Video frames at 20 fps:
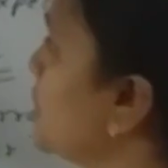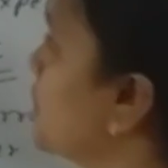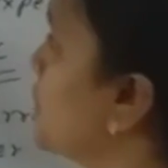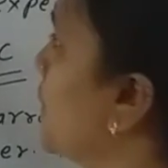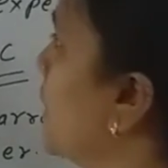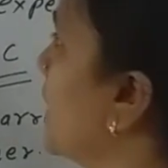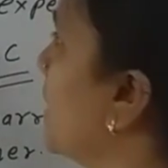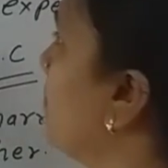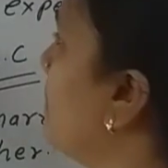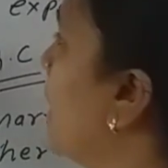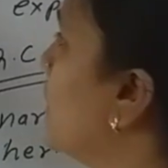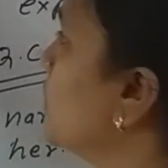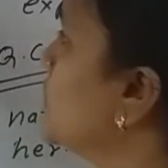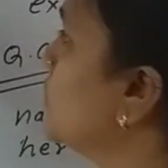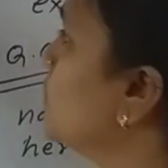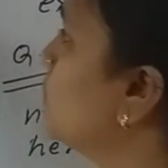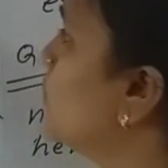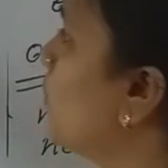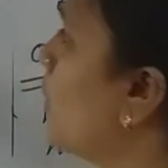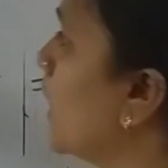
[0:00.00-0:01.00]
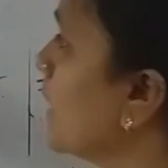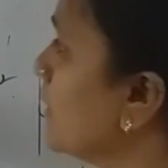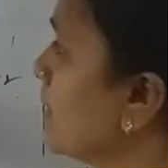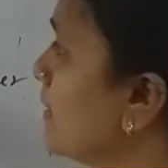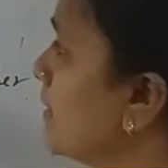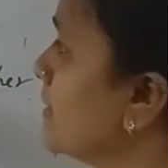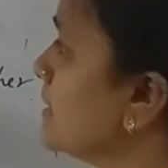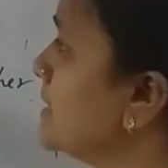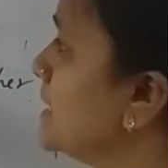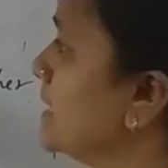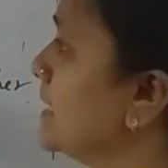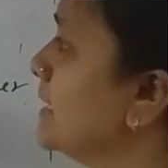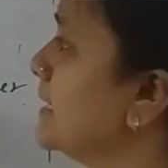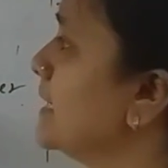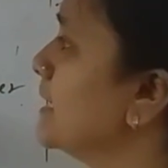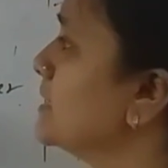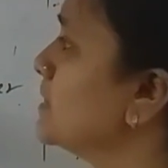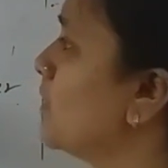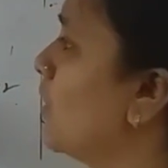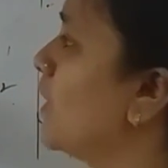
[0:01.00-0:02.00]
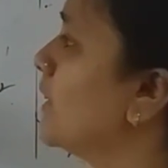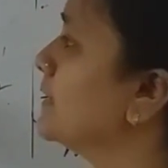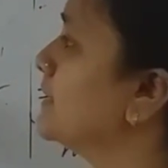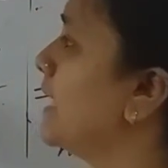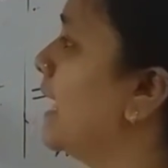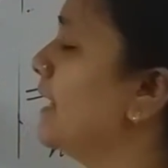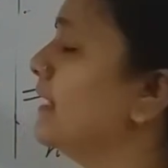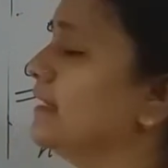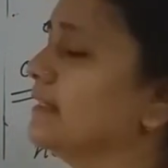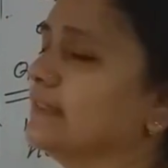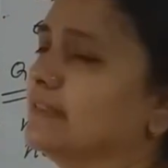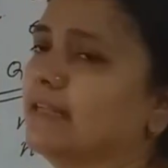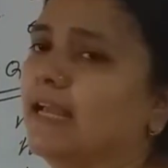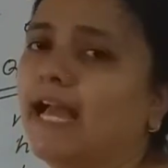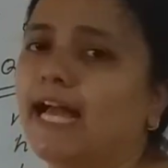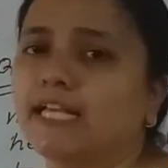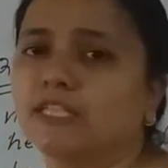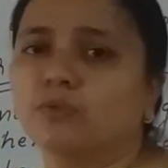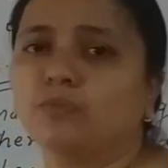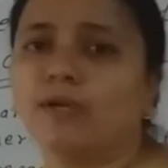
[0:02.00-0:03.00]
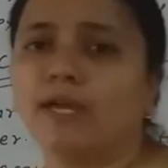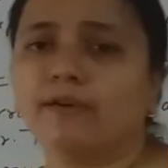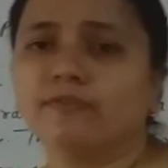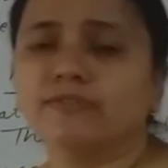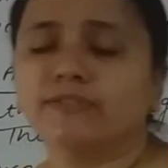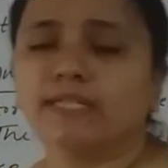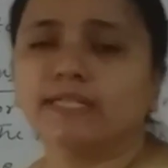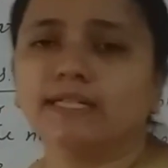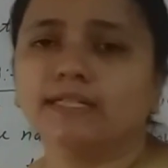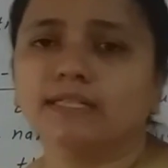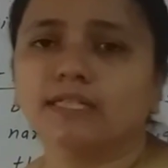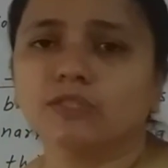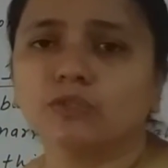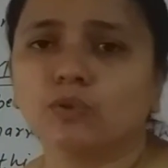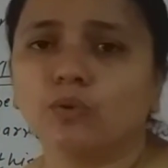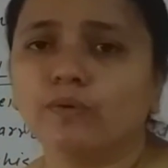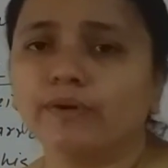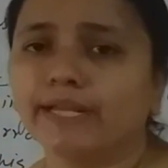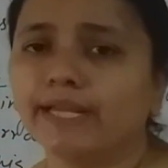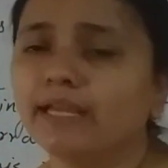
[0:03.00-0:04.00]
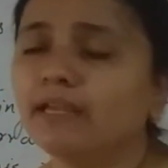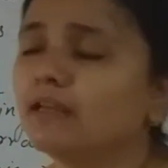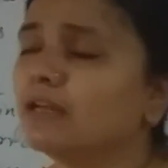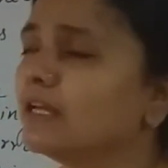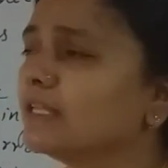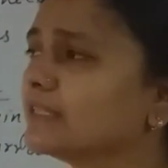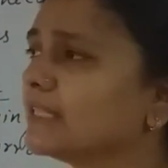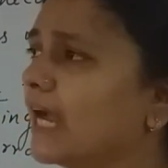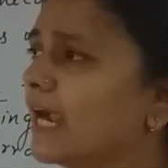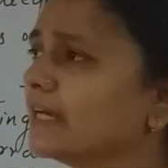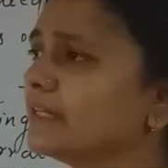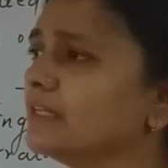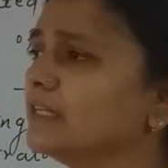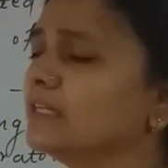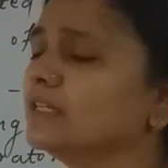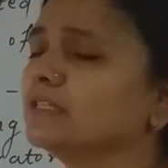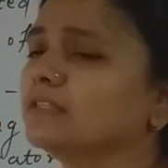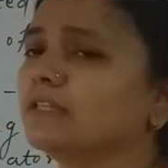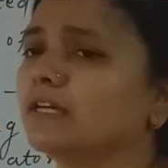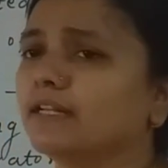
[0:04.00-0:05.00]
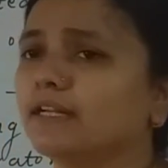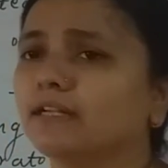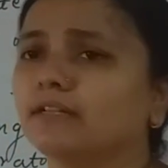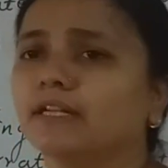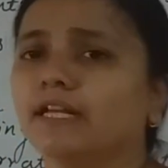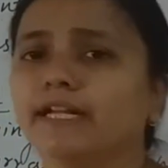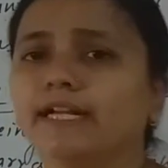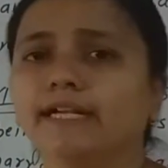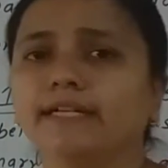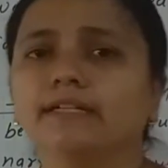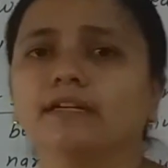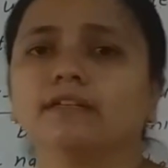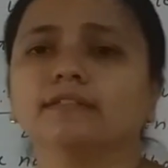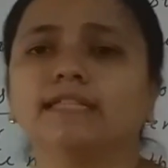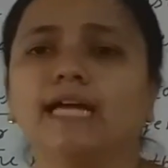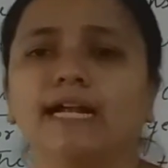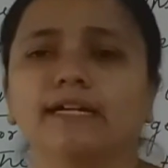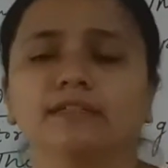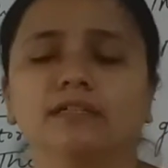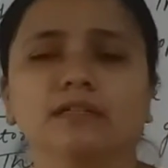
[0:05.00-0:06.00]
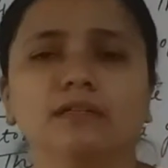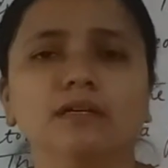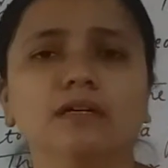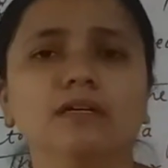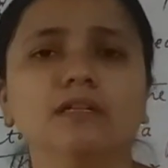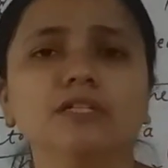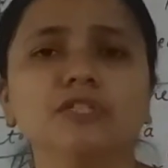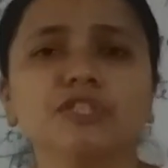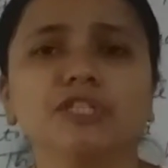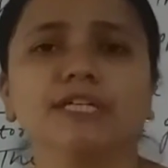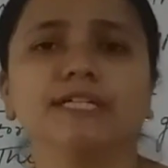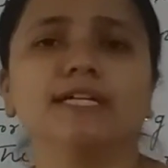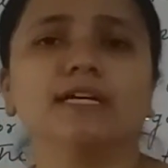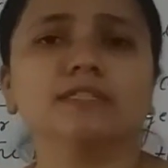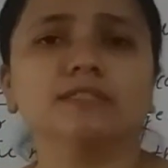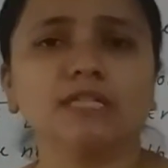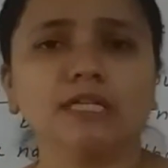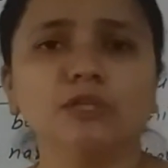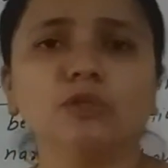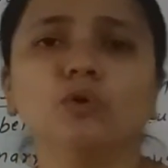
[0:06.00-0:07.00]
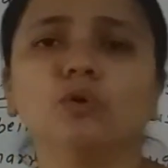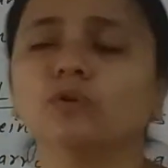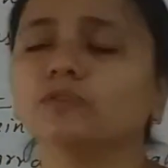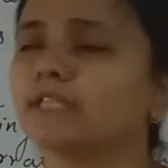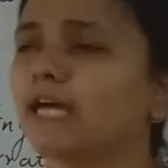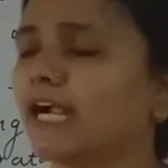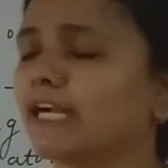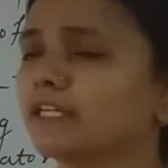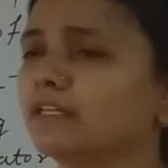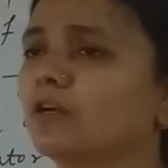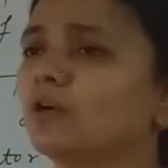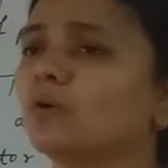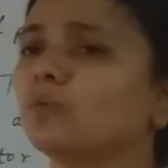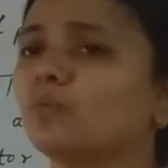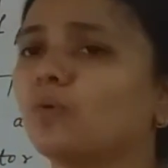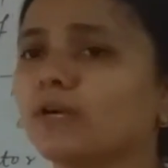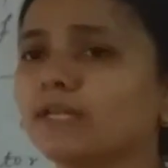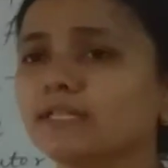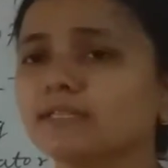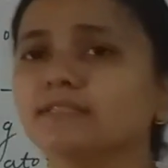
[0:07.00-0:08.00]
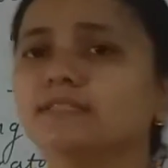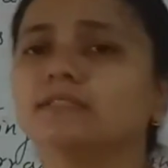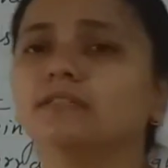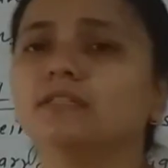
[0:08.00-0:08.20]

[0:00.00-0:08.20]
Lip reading: sure about what her genius or talent, as we have seen in the story that the narrator, that the girl, she doesn't know that what is